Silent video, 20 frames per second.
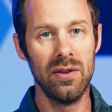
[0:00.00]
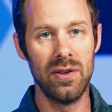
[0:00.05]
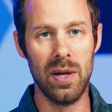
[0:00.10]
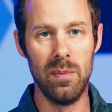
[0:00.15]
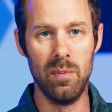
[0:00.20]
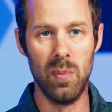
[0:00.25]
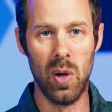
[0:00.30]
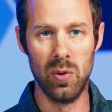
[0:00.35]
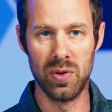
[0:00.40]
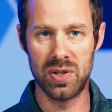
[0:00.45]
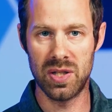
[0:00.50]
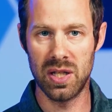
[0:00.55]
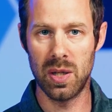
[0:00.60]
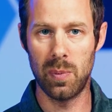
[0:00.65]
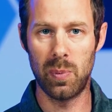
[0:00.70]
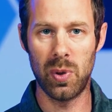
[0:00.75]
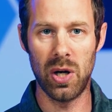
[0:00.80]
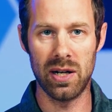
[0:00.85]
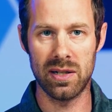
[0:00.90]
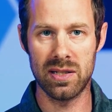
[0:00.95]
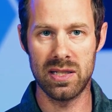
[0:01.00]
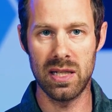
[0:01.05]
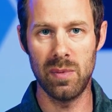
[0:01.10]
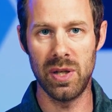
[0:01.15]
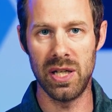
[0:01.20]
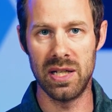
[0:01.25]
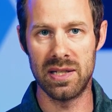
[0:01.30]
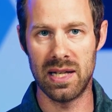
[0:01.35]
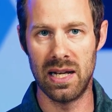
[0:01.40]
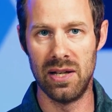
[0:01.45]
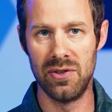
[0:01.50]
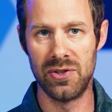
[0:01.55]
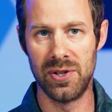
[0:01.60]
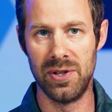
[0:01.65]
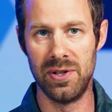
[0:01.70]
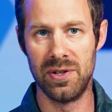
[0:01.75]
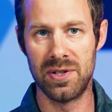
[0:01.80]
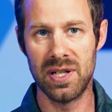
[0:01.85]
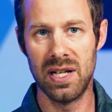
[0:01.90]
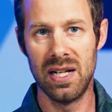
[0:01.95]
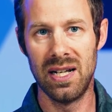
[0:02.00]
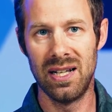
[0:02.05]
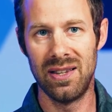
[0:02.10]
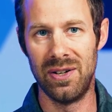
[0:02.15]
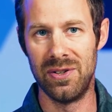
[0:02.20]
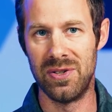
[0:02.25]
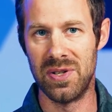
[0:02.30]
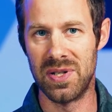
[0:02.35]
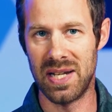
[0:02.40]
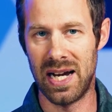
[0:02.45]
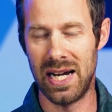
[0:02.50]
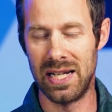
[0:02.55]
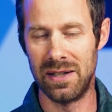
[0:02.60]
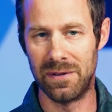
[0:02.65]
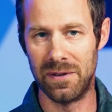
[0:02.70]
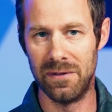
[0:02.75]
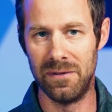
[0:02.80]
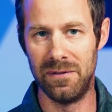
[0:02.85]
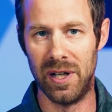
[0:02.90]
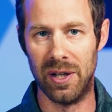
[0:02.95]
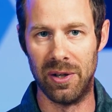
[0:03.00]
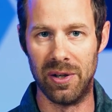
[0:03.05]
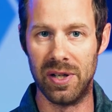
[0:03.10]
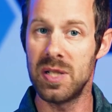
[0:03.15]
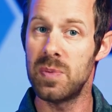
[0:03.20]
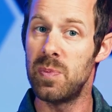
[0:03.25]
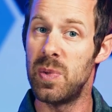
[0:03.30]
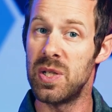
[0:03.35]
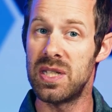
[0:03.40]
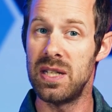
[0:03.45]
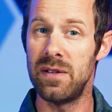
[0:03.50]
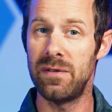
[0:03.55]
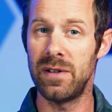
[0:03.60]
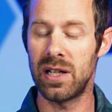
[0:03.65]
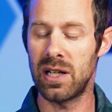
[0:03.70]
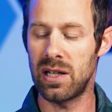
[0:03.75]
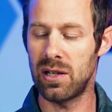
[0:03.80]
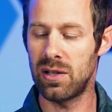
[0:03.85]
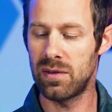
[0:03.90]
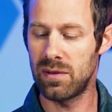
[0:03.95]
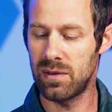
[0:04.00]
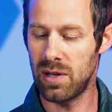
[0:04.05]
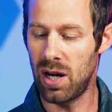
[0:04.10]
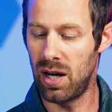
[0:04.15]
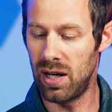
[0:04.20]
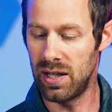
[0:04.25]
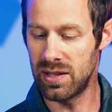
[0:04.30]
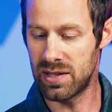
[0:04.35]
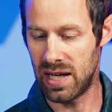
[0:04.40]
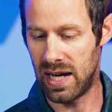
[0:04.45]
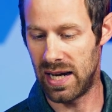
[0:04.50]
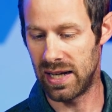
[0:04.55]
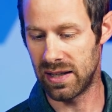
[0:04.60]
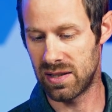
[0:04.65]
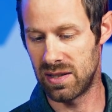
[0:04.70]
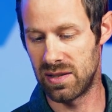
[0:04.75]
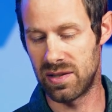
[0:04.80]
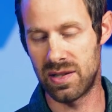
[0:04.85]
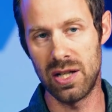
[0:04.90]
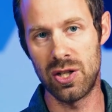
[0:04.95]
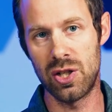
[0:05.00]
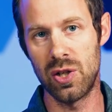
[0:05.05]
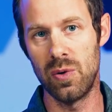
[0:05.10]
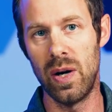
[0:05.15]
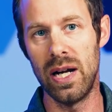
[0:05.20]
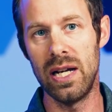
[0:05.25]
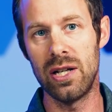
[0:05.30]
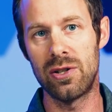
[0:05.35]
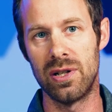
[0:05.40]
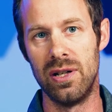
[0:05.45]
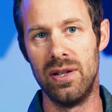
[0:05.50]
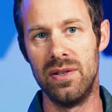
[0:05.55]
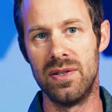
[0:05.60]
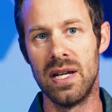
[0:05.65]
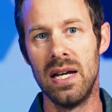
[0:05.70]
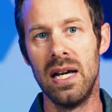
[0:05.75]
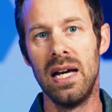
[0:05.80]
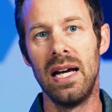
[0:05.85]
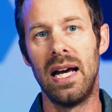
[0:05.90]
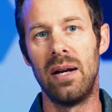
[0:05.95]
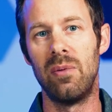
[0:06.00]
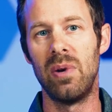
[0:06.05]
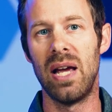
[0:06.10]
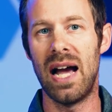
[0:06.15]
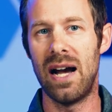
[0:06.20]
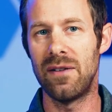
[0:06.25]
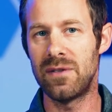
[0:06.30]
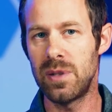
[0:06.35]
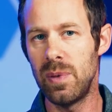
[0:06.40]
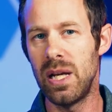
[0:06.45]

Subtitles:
than most of the proximity sensors. They're designed for very specific contexts and situations, and we have to